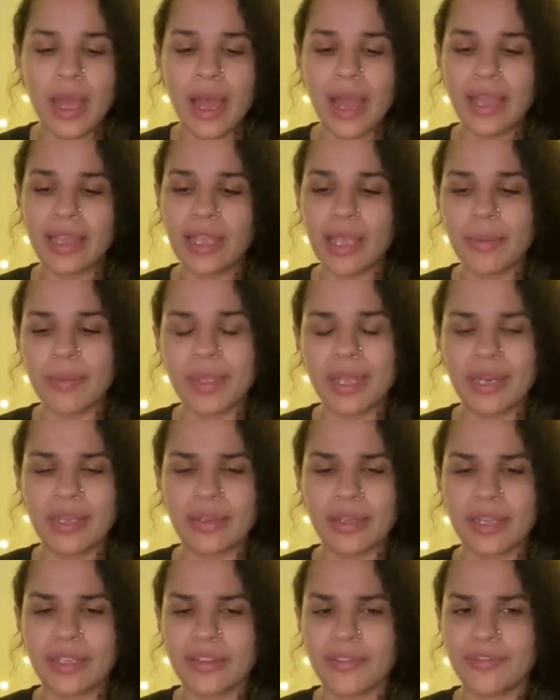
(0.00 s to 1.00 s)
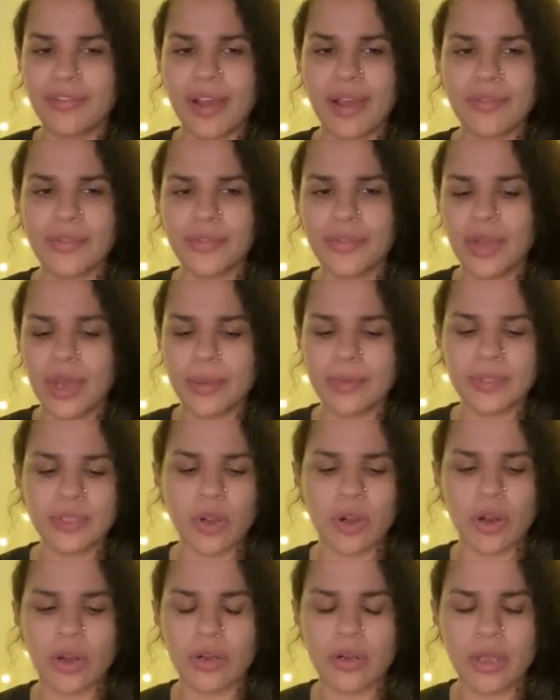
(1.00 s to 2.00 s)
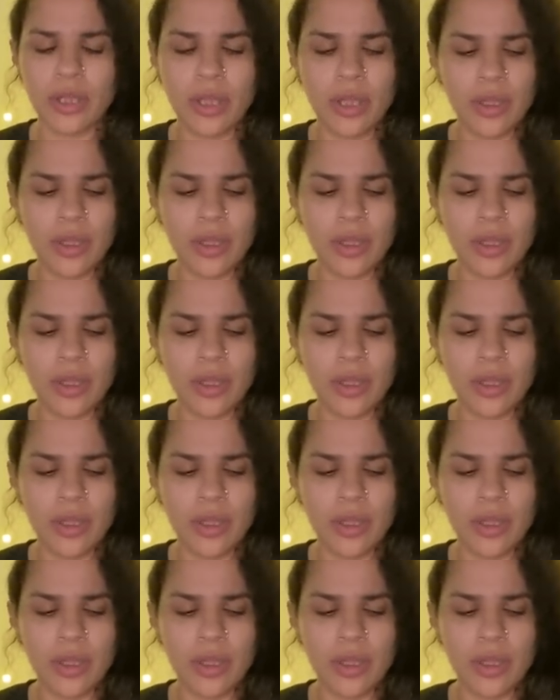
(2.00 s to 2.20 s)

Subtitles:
I kept getting like the 5 of Cups card